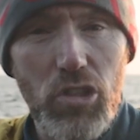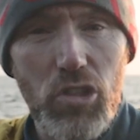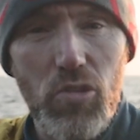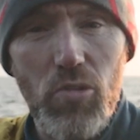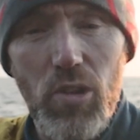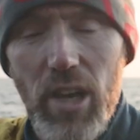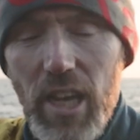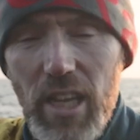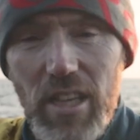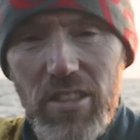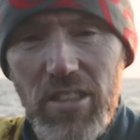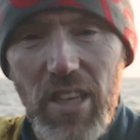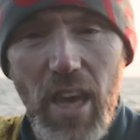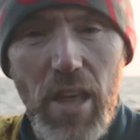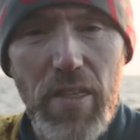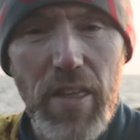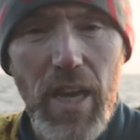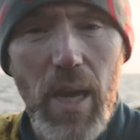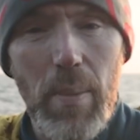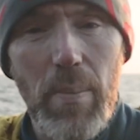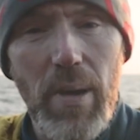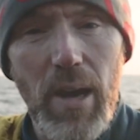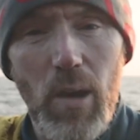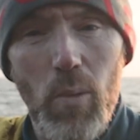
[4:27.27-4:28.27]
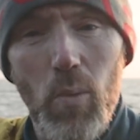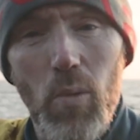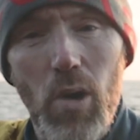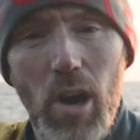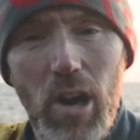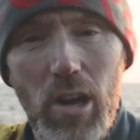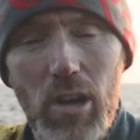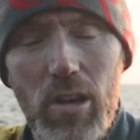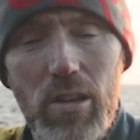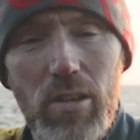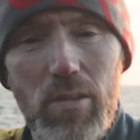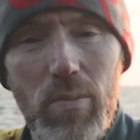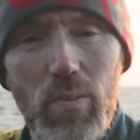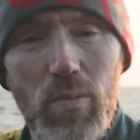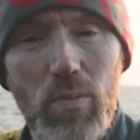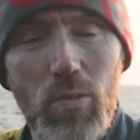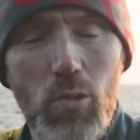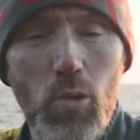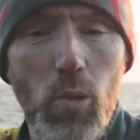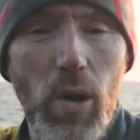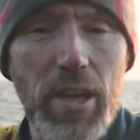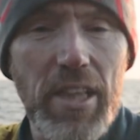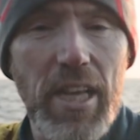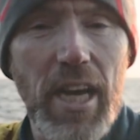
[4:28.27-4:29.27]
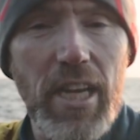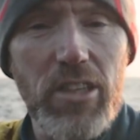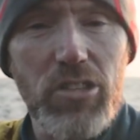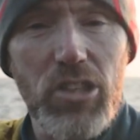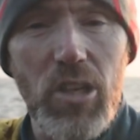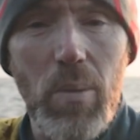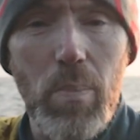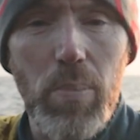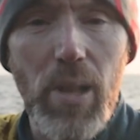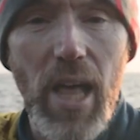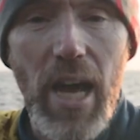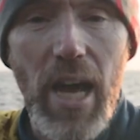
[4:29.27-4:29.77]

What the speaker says: the screen. I think it might work quite nicely in